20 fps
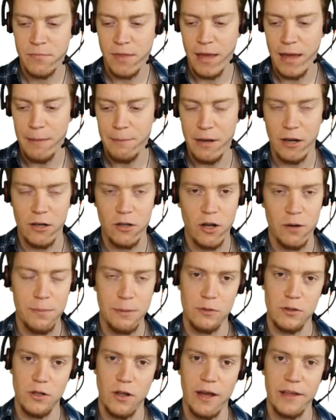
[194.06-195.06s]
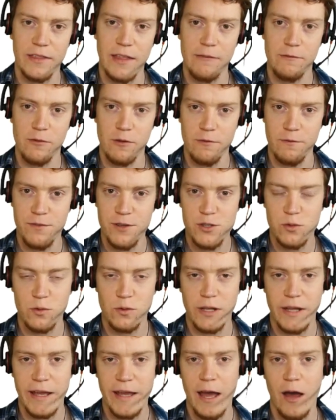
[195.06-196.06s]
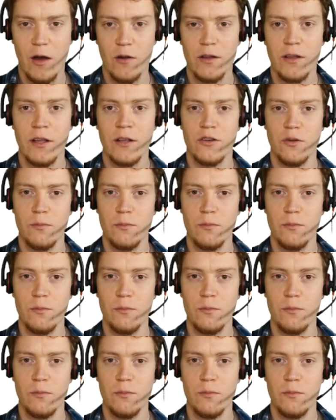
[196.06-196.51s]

And a lot of people like that for a visual layout